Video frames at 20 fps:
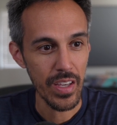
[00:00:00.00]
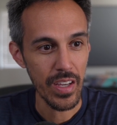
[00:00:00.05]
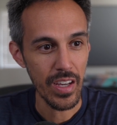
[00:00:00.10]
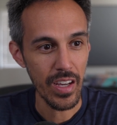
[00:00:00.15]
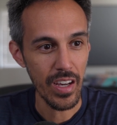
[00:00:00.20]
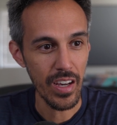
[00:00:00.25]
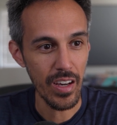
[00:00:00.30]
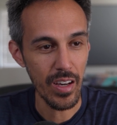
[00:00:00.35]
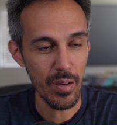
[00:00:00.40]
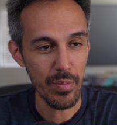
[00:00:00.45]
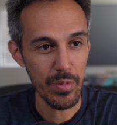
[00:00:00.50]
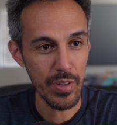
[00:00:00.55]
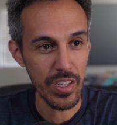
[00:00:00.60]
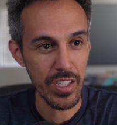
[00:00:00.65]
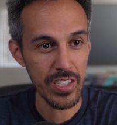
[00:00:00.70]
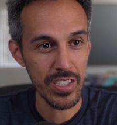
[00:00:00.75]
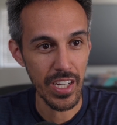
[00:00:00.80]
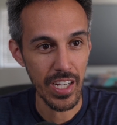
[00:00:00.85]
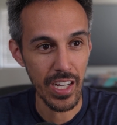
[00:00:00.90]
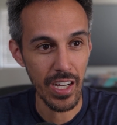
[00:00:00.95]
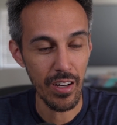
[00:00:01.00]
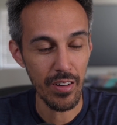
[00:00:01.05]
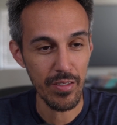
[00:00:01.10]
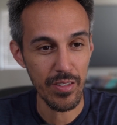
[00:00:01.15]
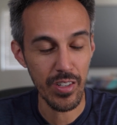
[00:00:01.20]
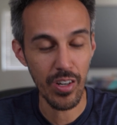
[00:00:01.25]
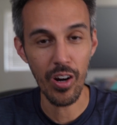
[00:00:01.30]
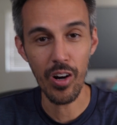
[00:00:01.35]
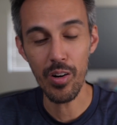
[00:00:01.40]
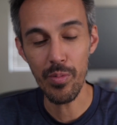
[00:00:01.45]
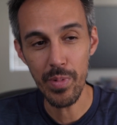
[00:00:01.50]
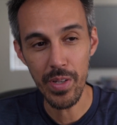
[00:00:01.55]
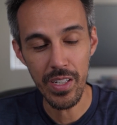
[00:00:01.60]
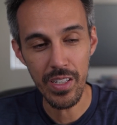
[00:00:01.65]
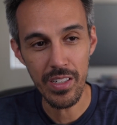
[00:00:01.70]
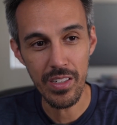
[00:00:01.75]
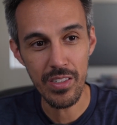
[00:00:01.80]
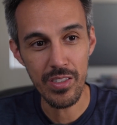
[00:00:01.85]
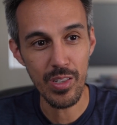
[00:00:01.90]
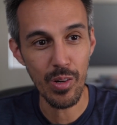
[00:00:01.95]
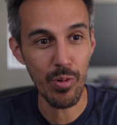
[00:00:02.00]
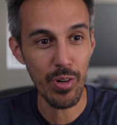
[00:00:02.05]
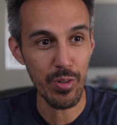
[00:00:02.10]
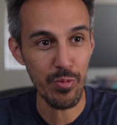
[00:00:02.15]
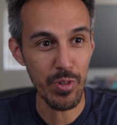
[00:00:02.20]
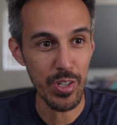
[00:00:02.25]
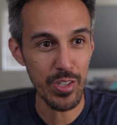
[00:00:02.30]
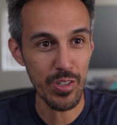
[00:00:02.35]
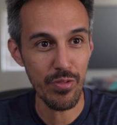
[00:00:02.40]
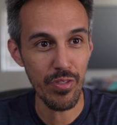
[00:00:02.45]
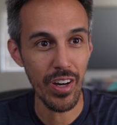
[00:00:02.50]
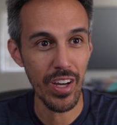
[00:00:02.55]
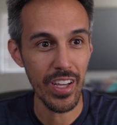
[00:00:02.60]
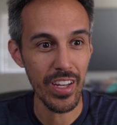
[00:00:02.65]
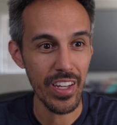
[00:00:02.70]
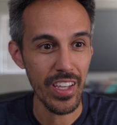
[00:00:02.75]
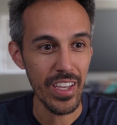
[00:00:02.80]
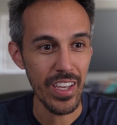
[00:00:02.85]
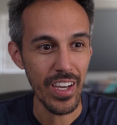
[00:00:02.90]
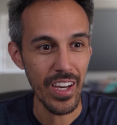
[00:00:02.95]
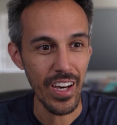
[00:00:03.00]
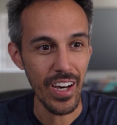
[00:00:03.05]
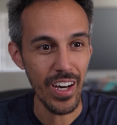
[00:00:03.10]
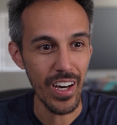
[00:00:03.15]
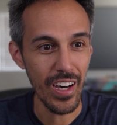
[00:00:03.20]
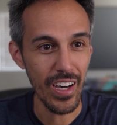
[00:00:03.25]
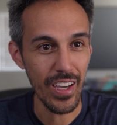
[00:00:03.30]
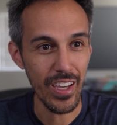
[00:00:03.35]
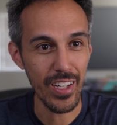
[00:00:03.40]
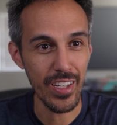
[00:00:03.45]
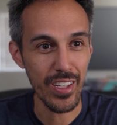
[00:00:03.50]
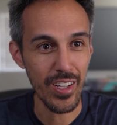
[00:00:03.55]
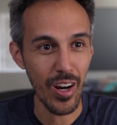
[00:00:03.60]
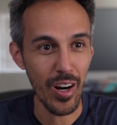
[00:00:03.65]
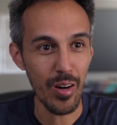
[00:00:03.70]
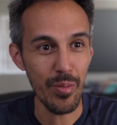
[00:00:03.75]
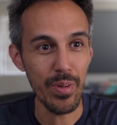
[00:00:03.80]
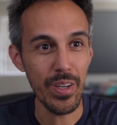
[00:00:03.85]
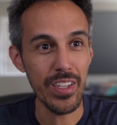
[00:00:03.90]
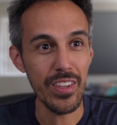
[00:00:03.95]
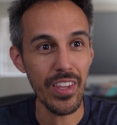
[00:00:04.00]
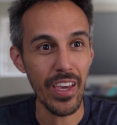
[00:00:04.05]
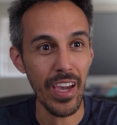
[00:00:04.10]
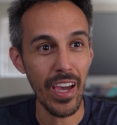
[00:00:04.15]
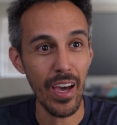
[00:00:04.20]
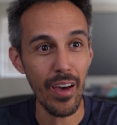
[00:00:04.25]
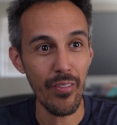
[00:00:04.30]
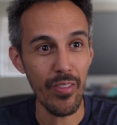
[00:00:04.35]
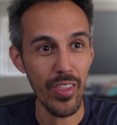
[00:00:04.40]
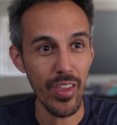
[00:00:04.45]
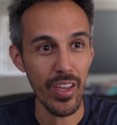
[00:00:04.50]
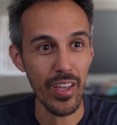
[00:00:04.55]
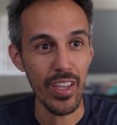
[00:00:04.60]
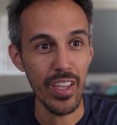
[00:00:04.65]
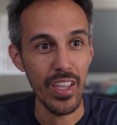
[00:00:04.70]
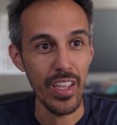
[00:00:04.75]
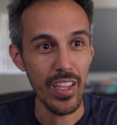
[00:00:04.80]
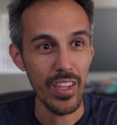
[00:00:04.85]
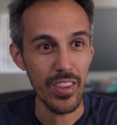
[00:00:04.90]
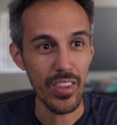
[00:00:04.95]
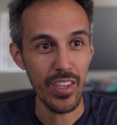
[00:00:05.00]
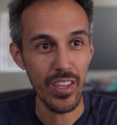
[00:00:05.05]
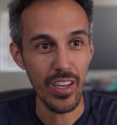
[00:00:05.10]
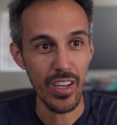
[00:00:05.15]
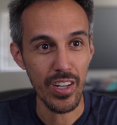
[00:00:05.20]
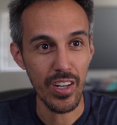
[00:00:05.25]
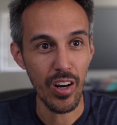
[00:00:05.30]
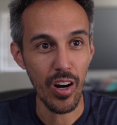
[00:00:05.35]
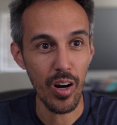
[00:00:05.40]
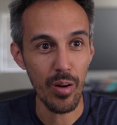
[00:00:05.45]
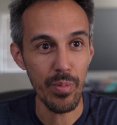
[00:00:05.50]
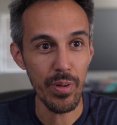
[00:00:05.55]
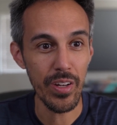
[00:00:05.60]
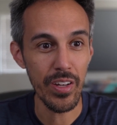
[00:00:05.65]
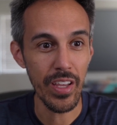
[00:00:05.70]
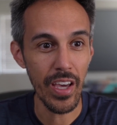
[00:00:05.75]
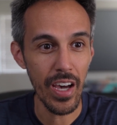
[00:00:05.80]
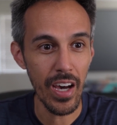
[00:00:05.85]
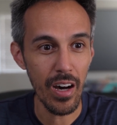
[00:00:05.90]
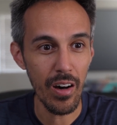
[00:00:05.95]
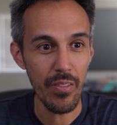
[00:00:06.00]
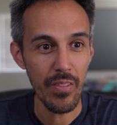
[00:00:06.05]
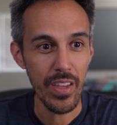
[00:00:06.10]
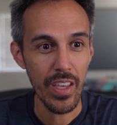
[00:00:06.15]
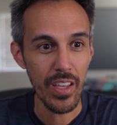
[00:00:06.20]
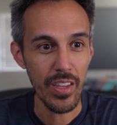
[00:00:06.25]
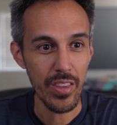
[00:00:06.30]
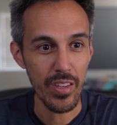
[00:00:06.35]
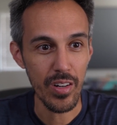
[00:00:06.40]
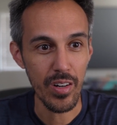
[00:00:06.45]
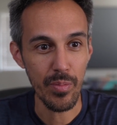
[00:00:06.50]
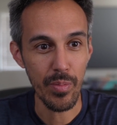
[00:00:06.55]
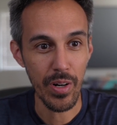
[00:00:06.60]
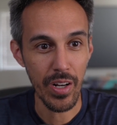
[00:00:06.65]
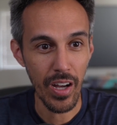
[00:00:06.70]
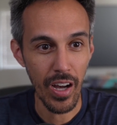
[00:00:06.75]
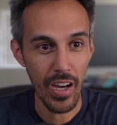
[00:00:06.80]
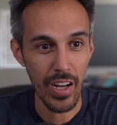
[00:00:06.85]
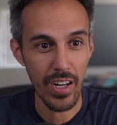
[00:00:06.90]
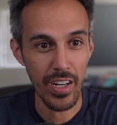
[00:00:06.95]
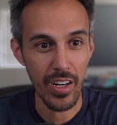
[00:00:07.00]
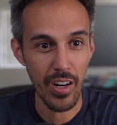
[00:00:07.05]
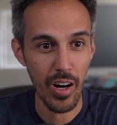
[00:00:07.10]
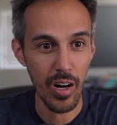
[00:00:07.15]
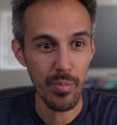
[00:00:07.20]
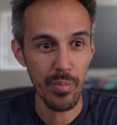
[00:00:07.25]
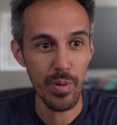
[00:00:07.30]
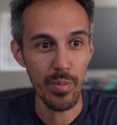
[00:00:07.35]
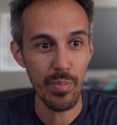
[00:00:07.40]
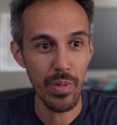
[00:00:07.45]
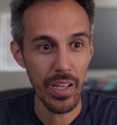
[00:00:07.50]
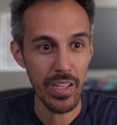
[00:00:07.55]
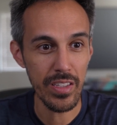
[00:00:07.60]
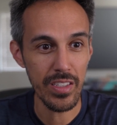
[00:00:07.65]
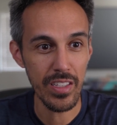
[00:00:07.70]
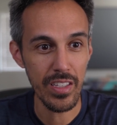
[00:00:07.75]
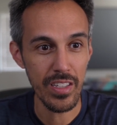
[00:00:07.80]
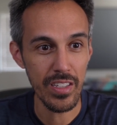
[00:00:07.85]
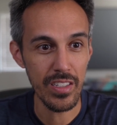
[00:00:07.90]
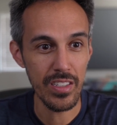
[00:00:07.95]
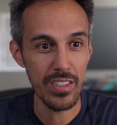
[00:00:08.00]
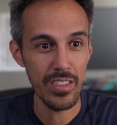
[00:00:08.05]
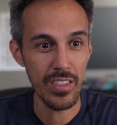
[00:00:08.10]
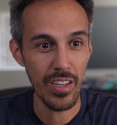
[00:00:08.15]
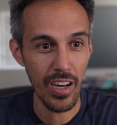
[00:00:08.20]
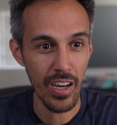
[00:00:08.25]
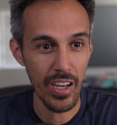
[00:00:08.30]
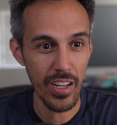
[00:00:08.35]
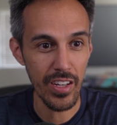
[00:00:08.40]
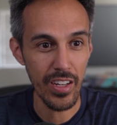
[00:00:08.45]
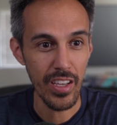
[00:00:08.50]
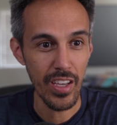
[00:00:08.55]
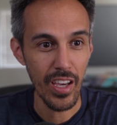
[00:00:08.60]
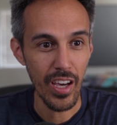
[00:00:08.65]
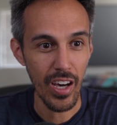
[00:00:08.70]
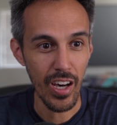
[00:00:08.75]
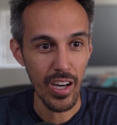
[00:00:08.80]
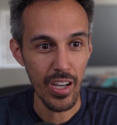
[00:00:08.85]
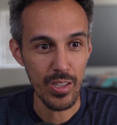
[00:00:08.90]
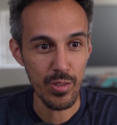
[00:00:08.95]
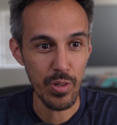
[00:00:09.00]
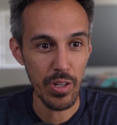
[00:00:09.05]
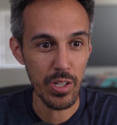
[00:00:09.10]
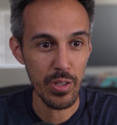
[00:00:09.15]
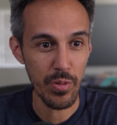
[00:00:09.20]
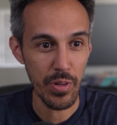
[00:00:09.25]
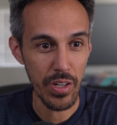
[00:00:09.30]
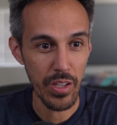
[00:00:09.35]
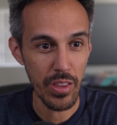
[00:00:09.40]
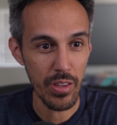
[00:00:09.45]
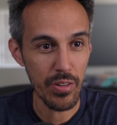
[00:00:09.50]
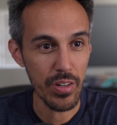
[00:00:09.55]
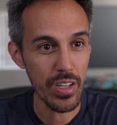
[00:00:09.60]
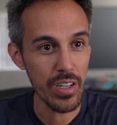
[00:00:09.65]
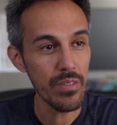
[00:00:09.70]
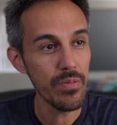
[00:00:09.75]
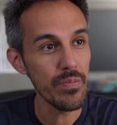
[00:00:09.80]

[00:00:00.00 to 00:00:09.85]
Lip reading: You could check out carbon. So what would you find in carbon? They have the carbon Dow, the Mercata carbon blended ton 2023.